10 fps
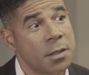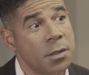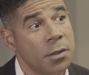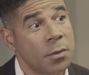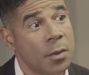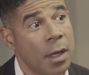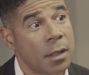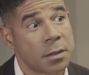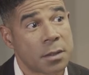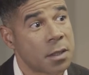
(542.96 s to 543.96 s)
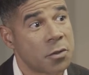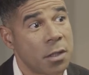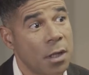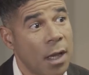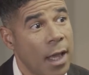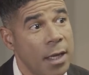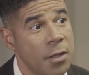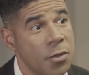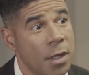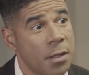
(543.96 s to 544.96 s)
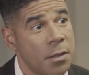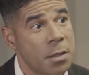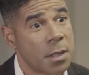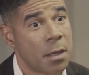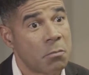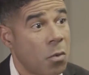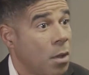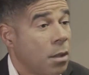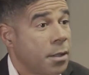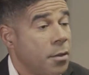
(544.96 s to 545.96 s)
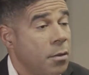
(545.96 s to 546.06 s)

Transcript: to you at such a young age and, well, I don't